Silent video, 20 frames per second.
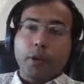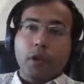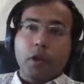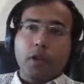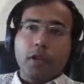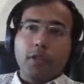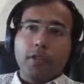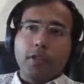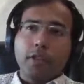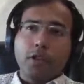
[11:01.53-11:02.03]

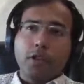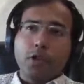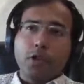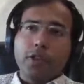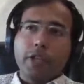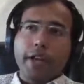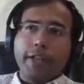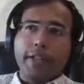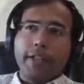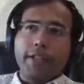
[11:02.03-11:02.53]
because the
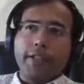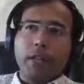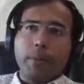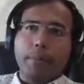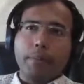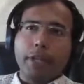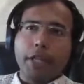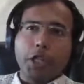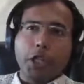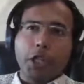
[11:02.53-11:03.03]
society's
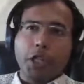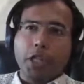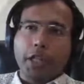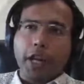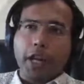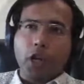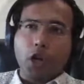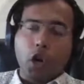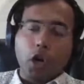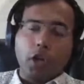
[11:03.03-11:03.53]
termination
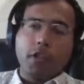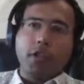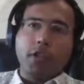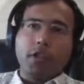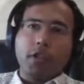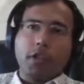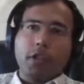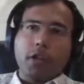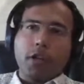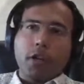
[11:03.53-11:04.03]
cannot,
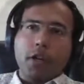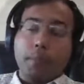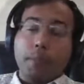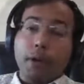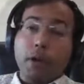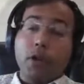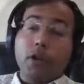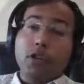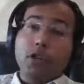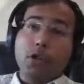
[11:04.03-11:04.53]

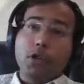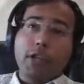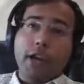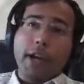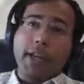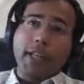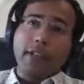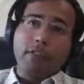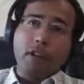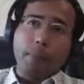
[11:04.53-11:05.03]
because
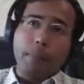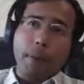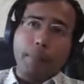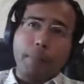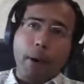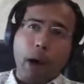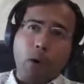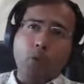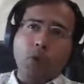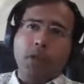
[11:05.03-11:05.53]
society will be
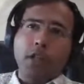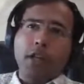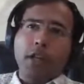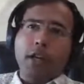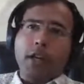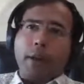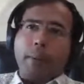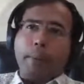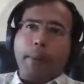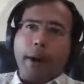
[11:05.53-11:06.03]
bound
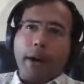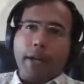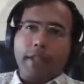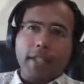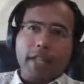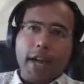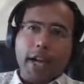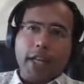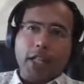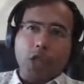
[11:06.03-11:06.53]
by
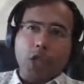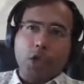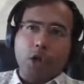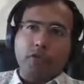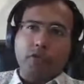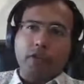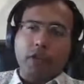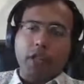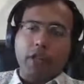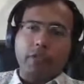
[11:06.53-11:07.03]
the actions
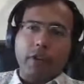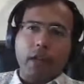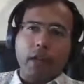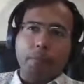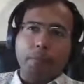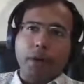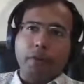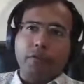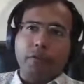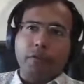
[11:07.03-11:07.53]
of the
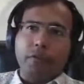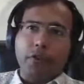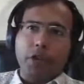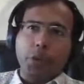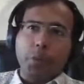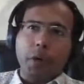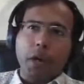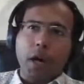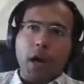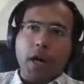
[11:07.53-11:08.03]
developer
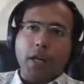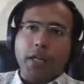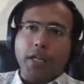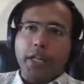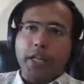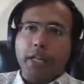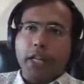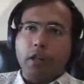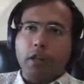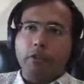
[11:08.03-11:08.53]
which were
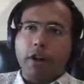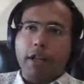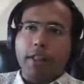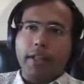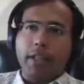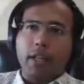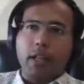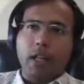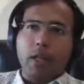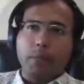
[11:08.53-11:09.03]
undertaken
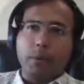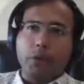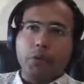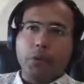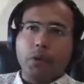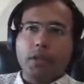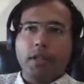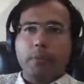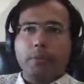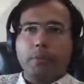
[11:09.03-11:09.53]
while the agreement
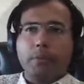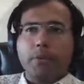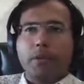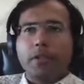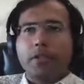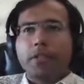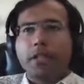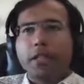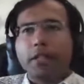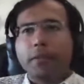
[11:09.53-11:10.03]
was
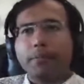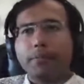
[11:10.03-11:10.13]
subsisting.